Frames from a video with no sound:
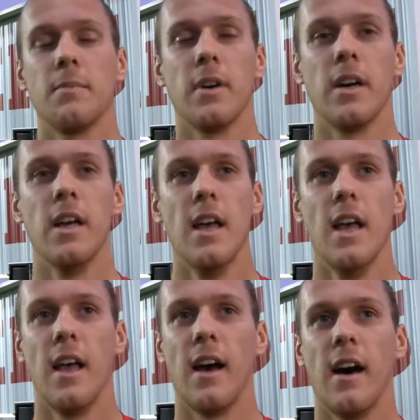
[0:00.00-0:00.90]
But
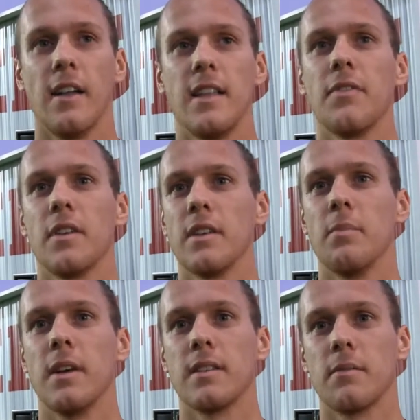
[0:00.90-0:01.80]
definitely a
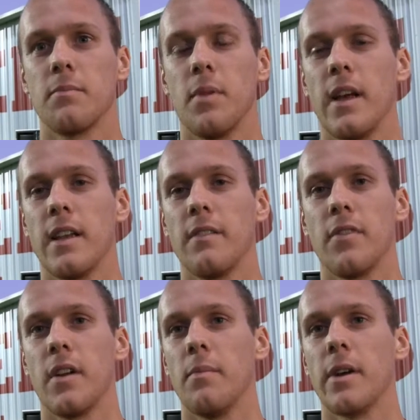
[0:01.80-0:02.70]
blessing playing in
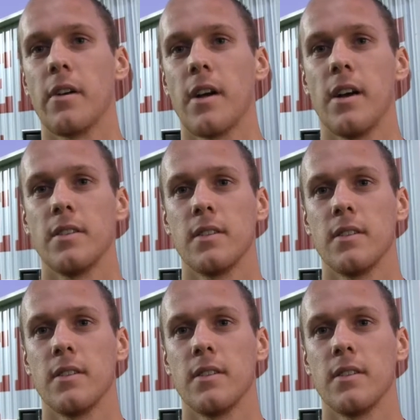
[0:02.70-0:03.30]
front of the bigger crowds.